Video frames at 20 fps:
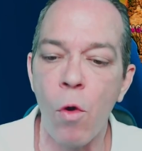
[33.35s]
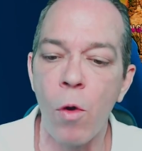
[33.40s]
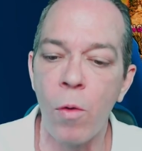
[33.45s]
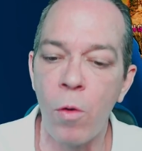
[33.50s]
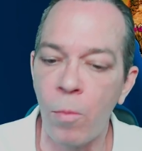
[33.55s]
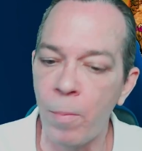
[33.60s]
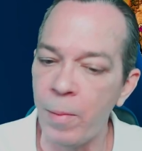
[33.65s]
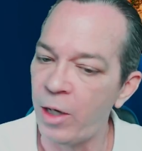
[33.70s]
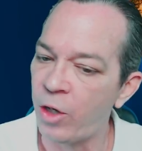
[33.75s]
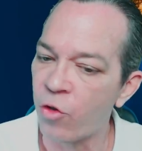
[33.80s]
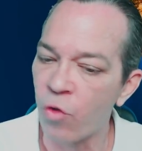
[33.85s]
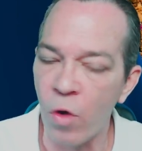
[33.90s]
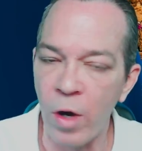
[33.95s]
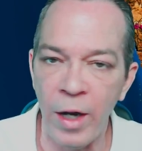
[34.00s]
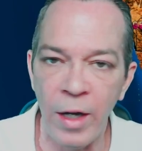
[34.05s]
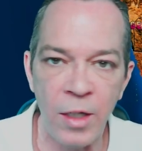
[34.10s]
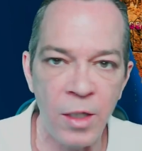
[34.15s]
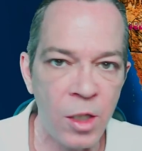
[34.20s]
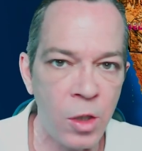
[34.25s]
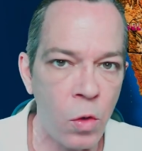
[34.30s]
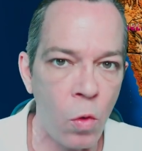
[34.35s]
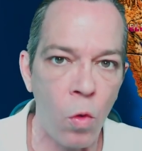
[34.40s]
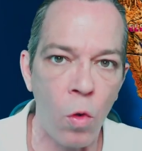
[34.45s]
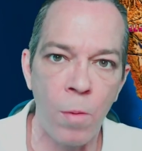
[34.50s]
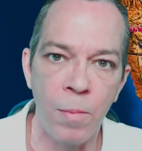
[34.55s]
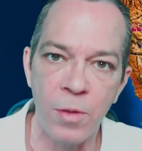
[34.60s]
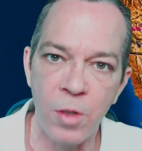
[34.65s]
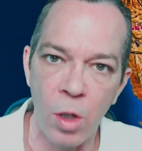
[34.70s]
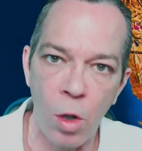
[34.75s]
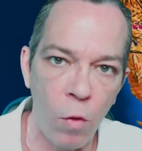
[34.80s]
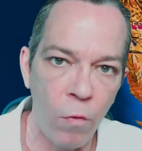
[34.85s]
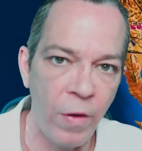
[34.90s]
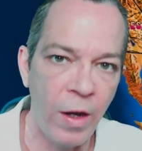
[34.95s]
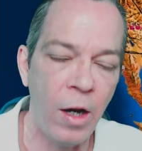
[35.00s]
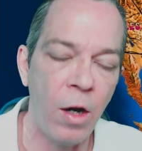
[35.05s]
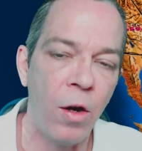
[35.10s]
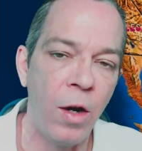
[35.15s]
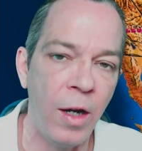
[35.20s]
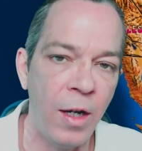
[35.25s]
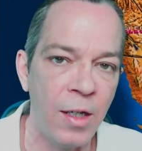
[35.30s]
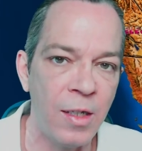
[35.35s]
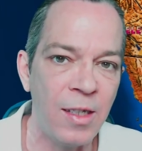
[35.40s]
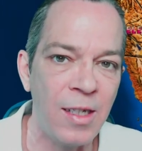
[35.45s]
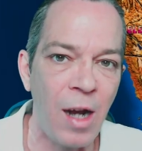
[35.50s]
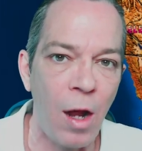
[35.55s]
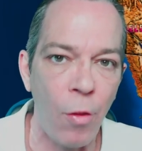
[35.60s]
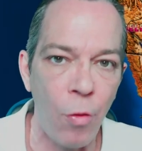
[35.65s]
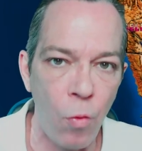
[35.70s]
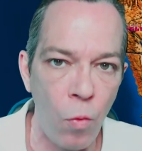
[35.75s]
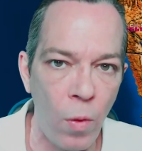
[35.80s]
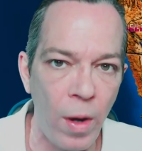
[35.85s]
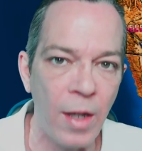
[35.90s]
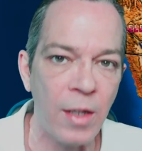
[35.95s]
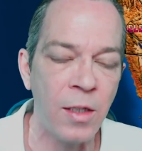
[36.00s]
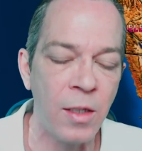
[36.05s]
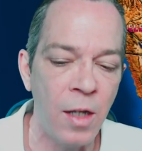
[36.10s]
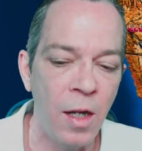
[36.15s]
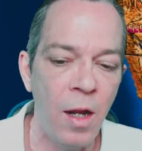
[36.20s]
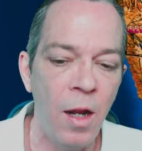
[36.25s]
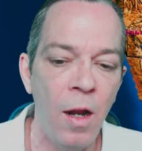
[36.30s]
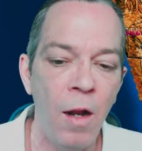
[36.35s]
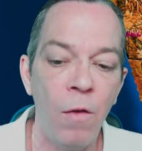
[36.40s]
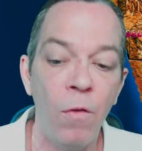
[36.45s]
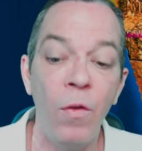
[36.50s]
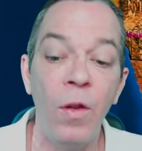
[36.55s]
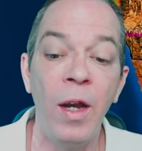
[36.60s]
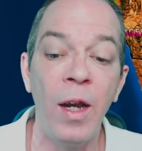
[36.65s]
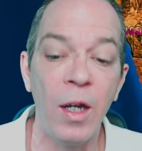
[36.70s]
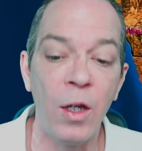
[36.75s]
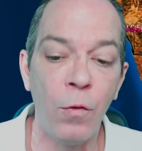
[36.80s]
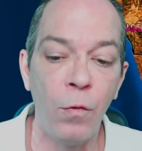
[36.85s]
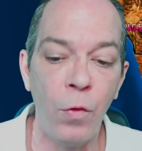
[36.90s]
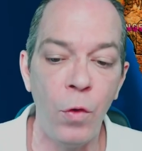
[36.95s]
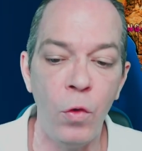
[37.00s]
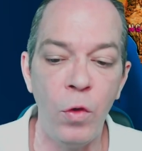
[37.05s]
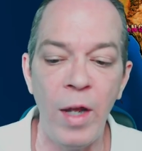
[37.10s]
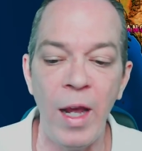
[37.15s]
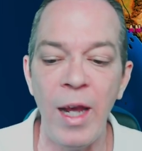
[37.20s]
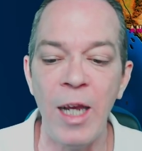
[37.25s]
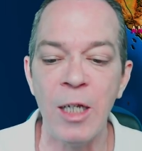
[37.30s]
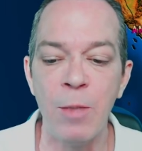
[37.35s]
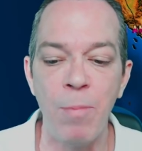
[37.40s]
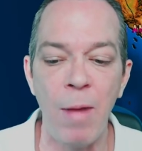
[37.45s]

We're going to be training storms over here in the Southwest for the next few days.